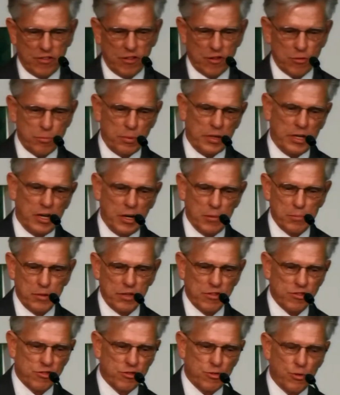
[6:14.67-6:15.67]
has become
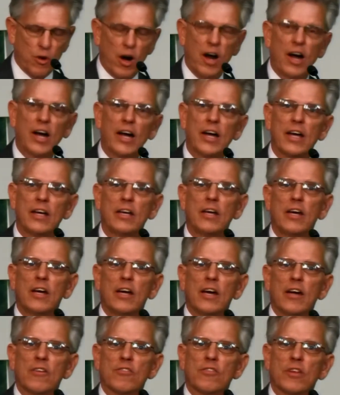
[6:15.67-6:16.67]
as dry
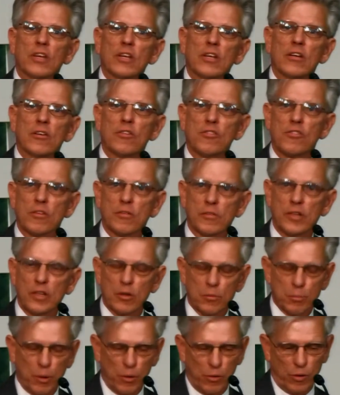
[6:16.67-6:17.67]
as the hills of
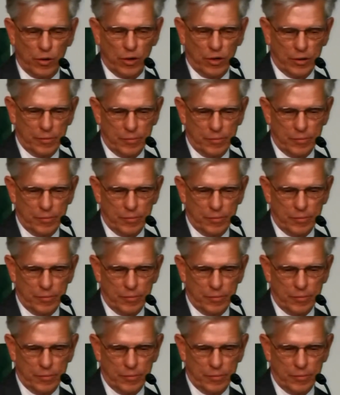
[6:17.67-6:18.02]
Gilboa."